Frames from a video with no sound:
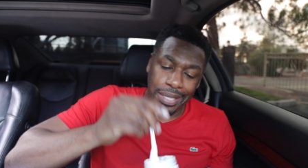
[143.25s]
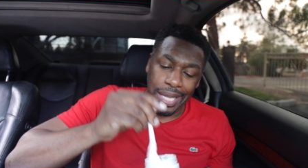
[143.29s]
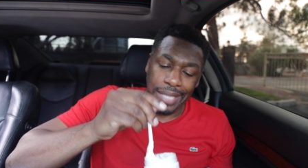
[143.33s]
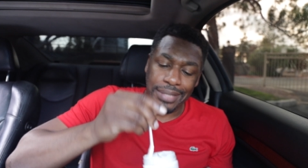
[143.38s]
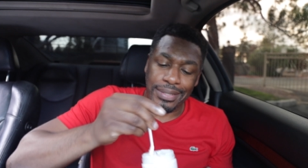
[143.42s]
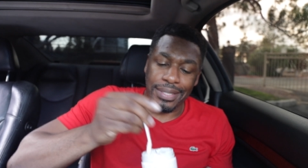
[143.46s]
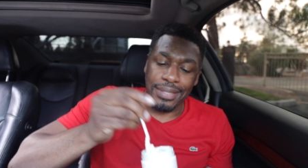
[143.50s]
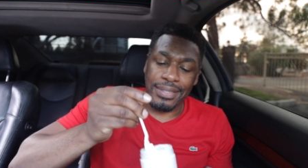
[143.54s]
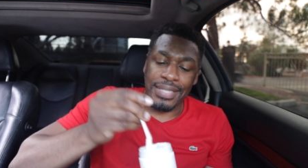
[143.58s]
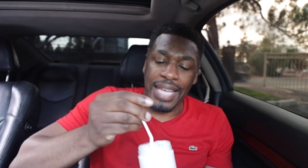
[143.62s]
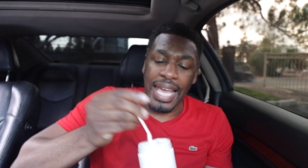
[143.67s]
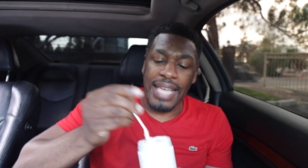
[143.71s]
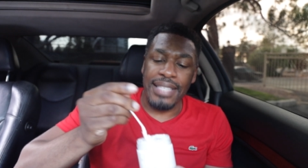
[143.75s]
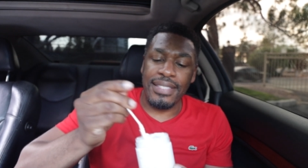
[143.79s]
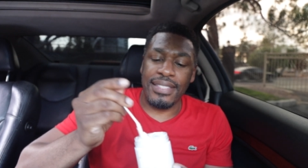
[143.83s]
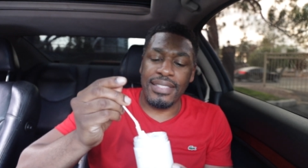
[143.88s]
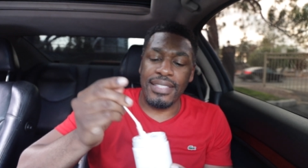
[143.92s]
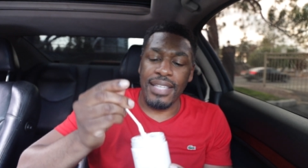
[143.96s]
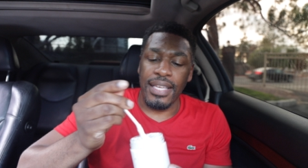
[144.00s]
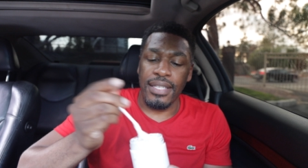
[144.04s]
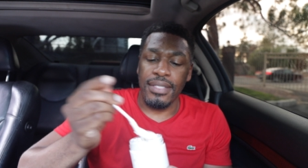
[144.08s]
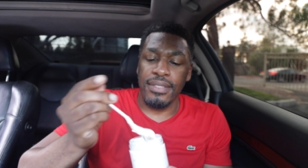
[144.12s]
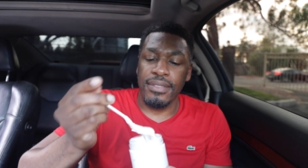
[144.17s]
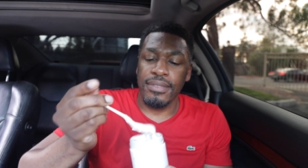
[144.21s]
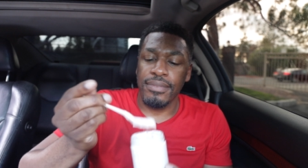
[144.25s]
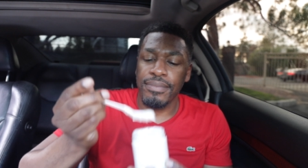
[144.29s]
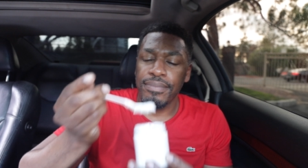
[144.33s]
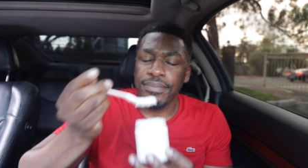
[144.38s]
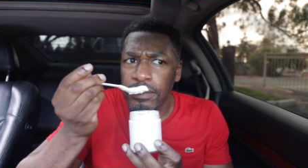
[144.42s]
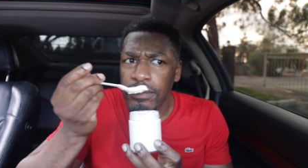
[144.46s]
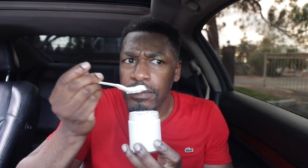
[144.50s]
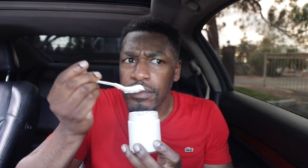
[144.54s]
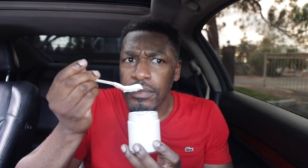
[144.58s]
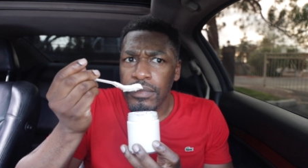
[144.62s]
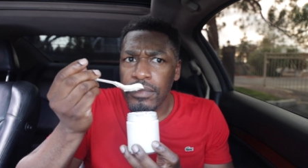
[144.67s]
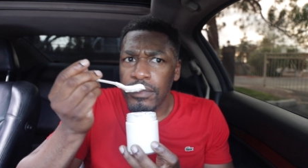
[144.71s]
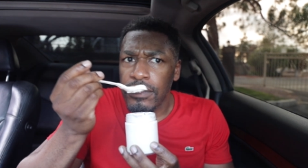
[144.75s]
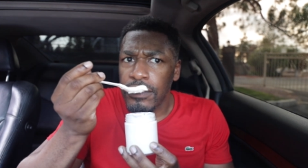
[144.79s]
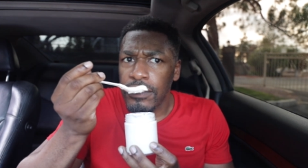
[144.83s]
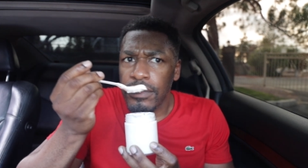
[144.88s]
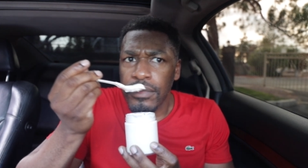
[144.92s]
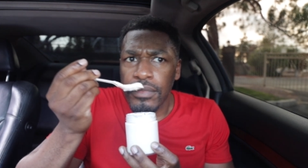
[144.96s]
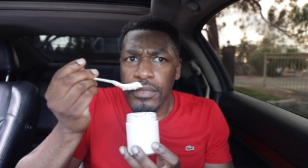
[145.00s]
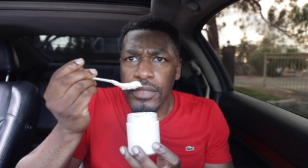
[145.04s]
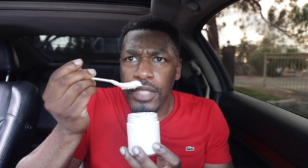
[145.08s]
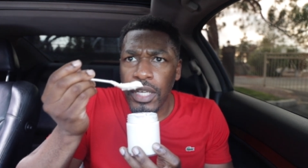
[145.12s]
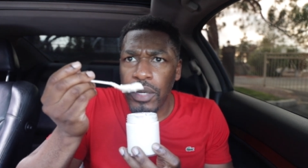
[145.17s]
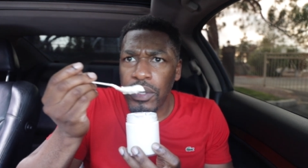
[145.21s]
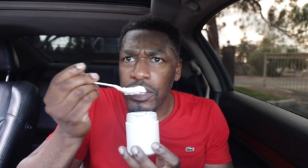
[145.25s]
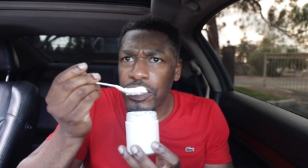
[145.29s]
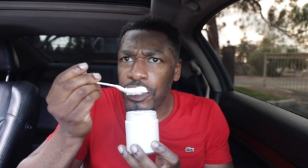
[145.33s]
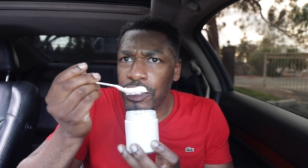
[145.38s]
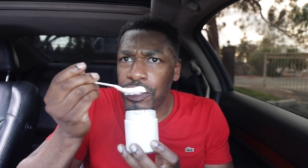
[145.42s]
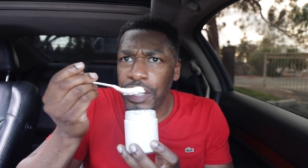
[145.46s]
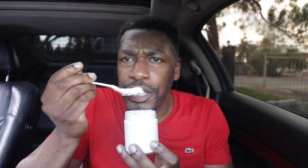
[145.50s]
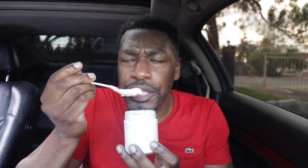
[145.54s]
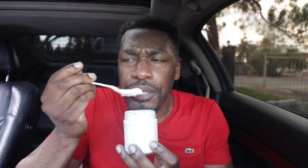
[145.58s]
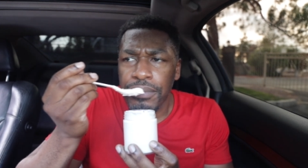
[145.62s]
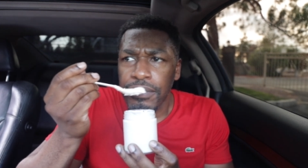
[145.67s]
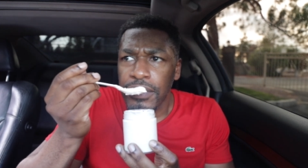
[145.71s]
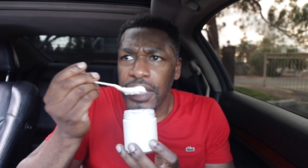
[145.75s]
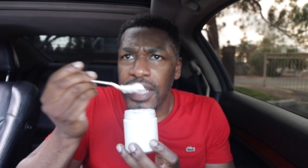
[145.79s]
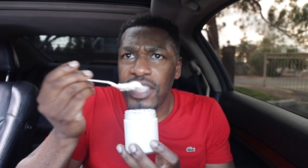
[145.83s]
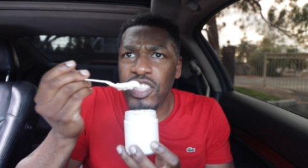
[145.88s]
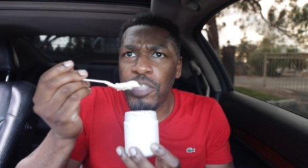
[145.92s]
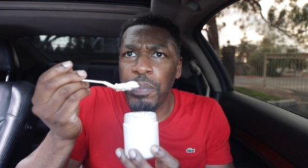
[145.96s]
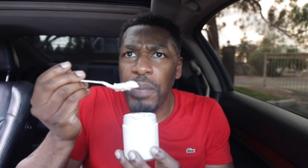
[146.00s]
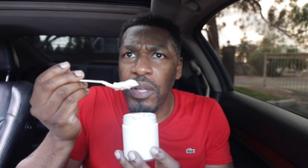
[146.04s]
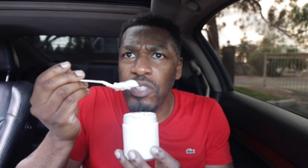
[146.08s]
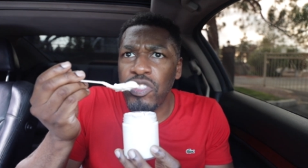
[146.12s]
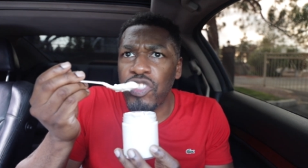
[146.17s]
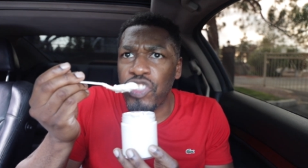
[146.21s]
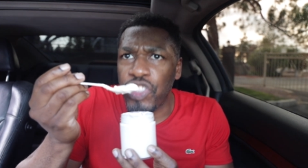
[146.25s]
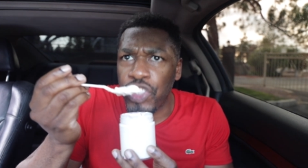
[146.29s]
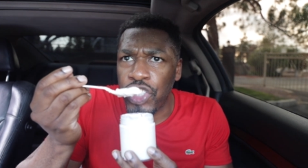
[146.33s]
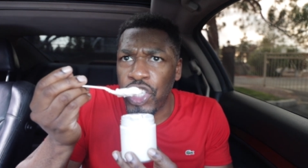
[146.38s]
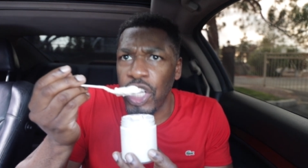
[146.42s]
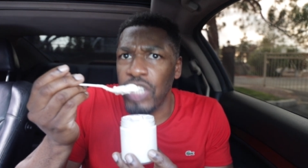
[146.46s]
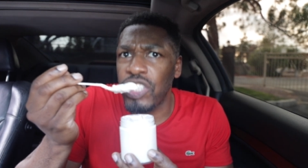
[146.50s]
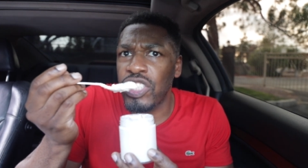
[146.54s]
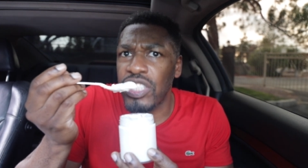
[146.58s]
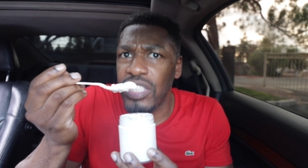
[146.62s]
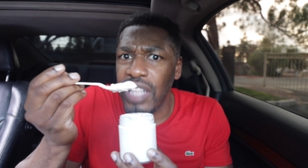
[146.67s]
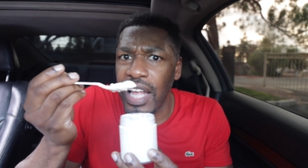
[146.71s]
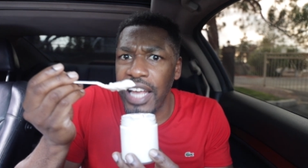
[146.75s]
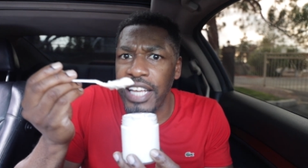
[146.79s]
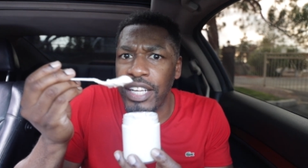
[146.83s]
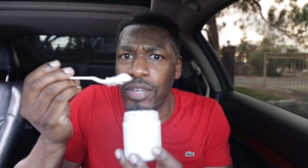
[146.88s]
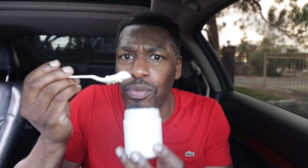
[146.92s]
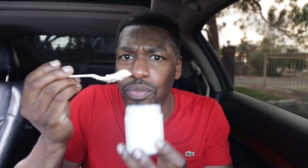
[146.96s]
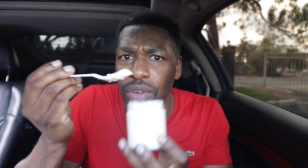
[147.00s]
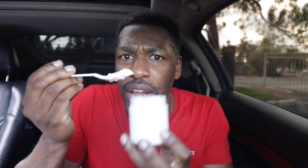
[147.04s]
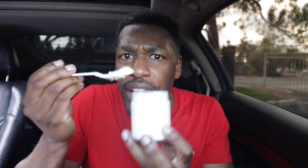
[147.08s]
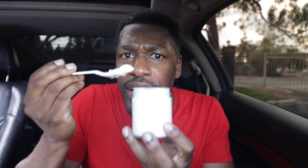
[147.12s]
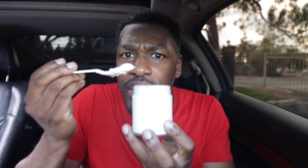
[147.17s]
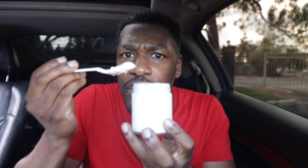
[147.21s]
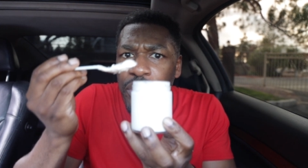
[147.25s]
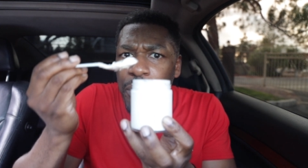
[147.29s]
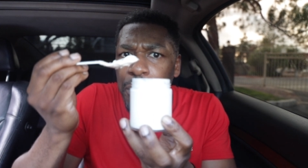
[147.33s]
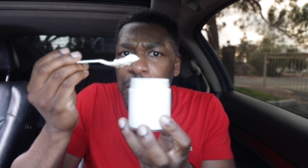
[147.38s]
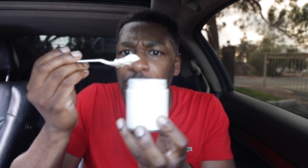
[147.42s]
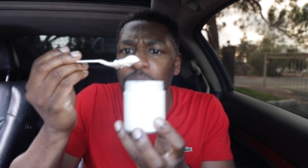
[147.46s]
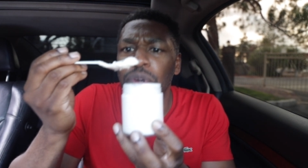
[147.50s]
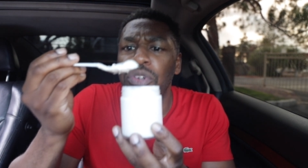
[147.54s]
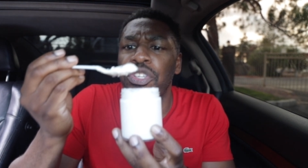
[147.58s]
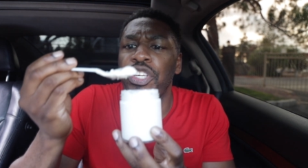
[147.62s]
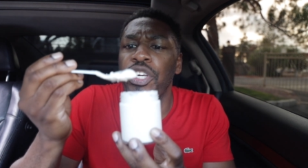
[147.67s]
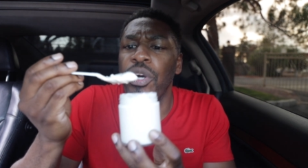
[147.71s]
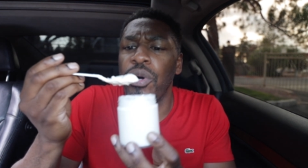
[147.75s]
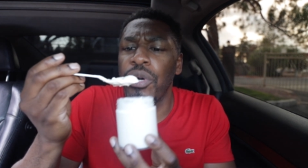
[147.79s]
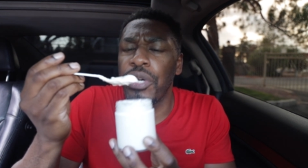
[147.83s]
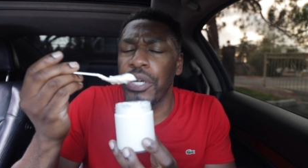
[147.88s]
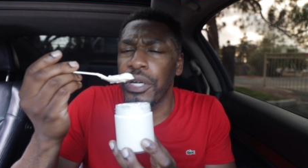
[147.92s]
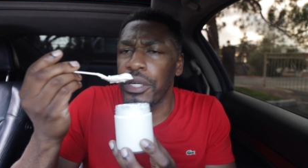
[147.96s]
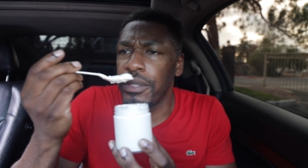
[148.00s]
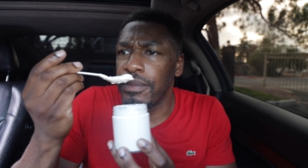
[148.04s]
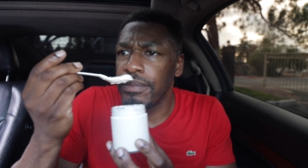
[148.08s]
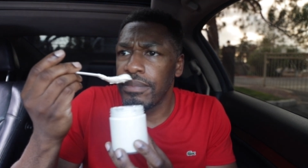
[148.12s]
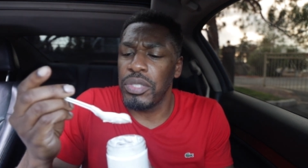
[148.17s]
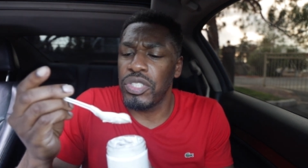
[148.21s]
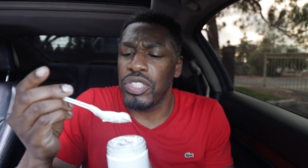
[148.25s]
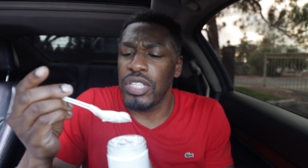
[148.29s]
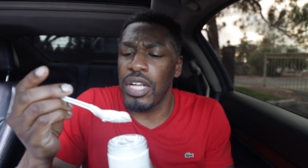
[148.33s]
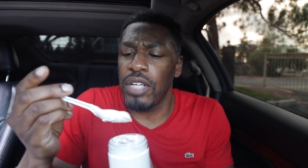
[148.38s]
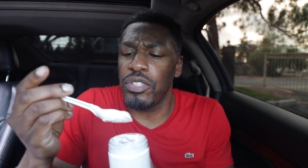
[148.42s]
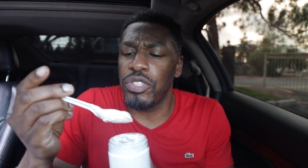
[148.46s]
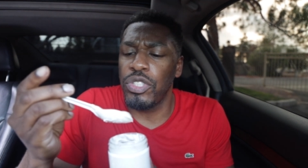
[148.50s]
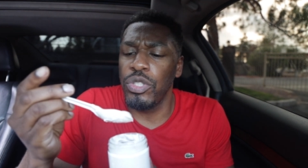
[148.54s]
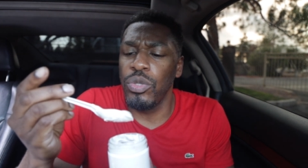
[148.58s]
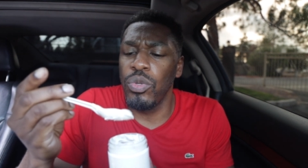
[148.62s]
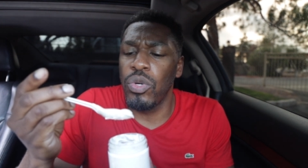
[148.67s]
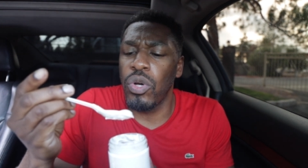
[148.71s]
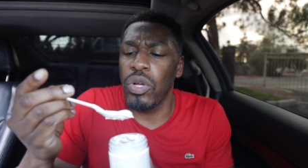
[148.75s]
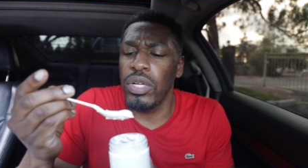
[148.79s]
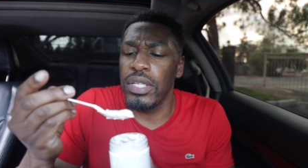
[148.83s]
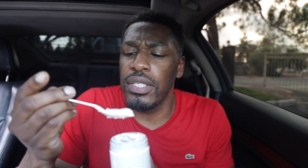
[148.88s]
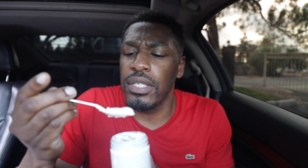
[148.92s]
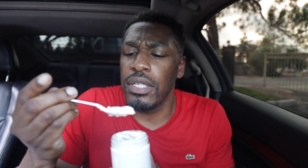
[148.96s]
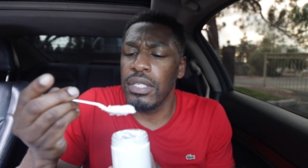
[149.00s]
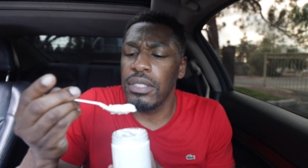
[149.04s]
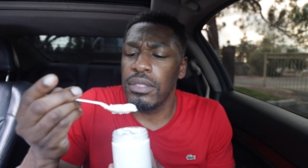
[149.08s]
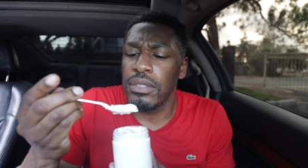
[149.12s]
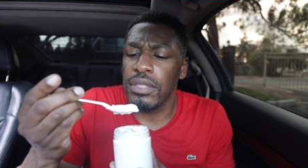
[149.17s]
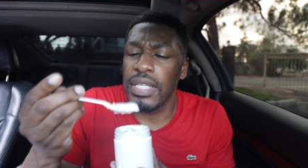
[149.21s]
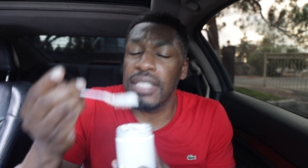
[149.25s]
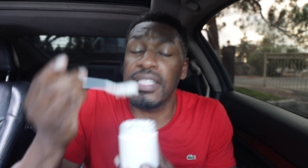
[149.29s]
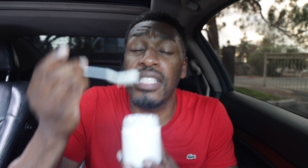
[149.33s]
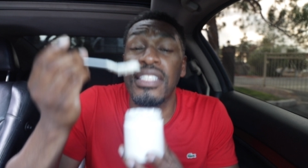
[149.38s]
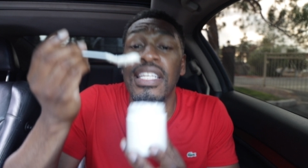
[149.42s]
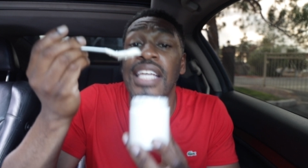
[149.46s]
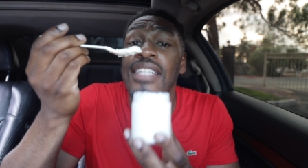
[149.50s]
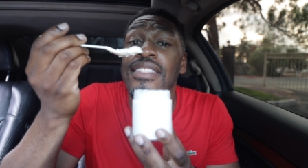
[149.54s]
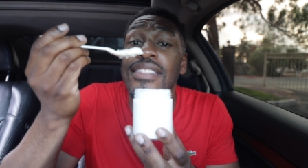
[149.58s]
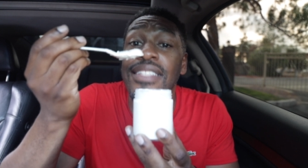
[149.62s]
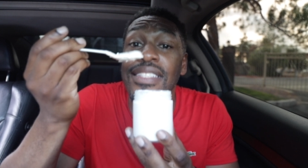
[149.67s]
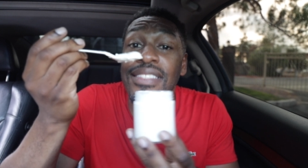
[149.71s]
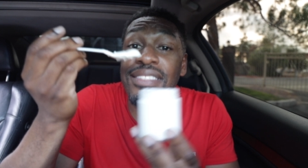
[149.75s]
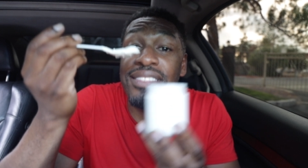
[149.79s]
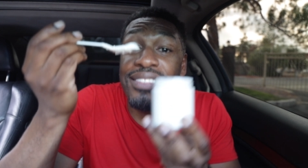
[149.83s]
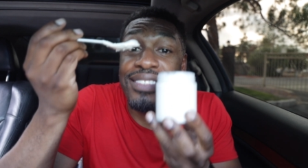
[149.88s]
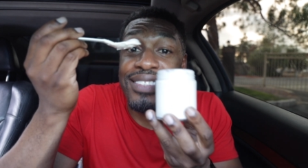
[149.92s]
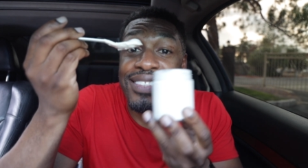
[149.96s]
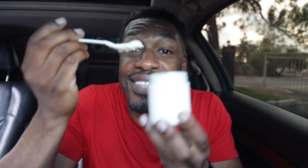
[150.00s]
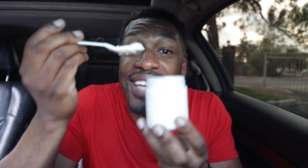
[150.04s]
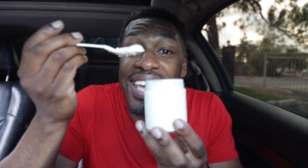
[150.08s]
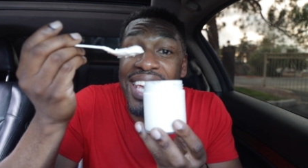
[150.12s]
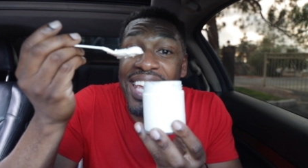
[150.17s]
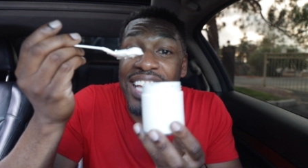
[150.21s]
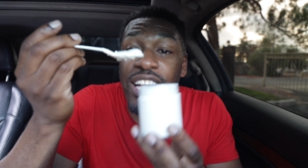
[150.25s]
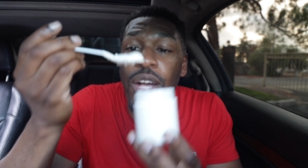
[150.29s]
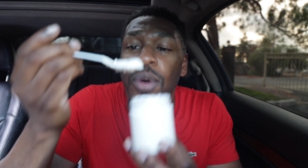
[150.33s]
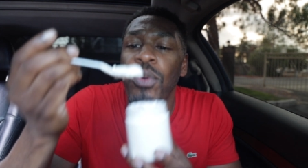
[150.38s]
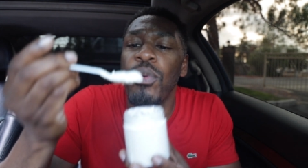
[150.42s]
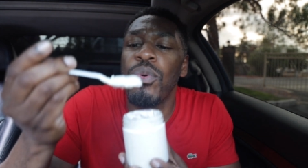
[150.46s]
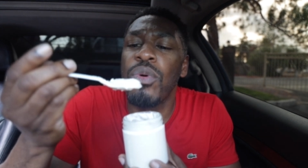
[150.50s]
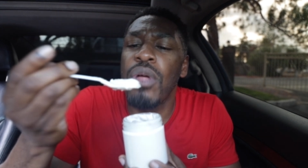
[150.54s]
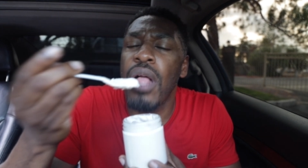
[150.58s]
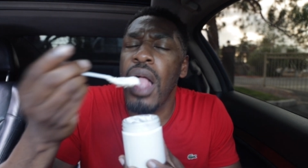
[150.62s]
Like to taste it, yo, it's crazy. It smells just like regular milk yogurt. Big shout out to you, Culina. Like to taste it, here you go.